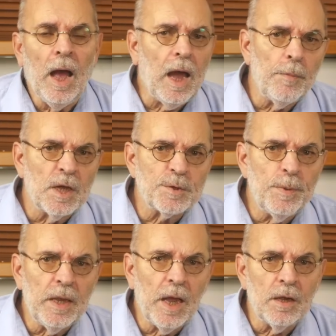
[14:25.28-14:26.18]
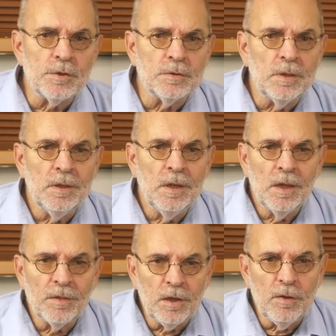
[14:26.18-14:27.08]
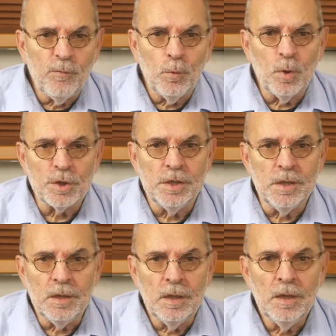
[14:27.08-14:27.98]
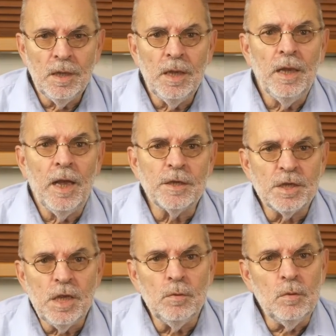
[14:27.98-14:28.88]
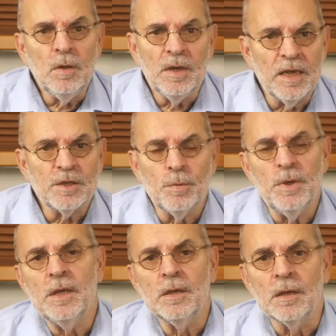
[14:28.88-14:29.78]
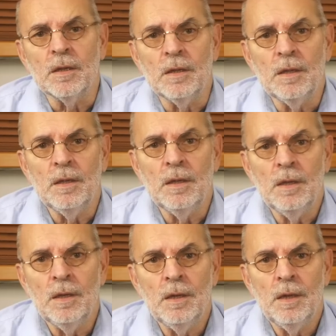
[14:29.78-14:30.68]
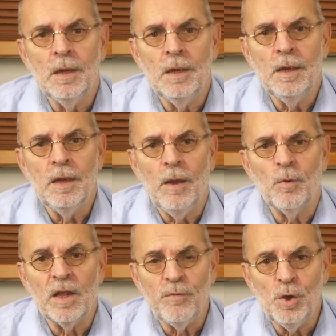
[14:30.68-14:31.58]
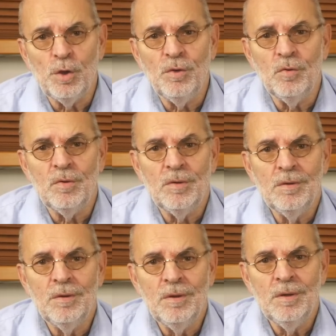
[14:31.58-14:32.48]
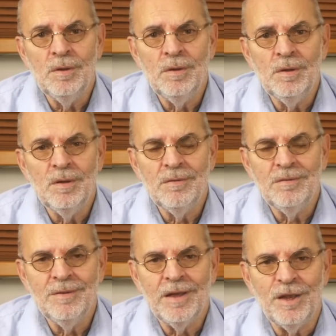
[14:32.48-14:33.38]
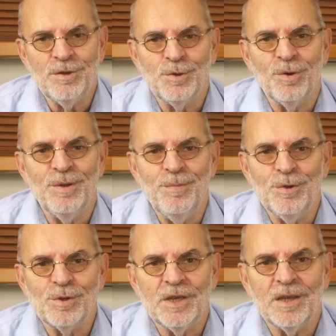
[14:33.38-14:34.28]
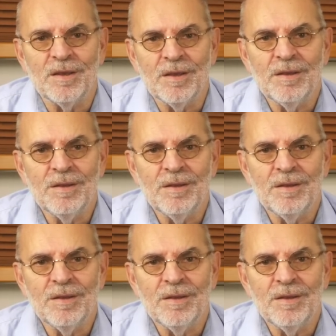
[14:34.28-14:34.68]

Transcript: I'm Hans Beekhuizen, thank you for watching and see you next week. And whatever you do, enjoy the music.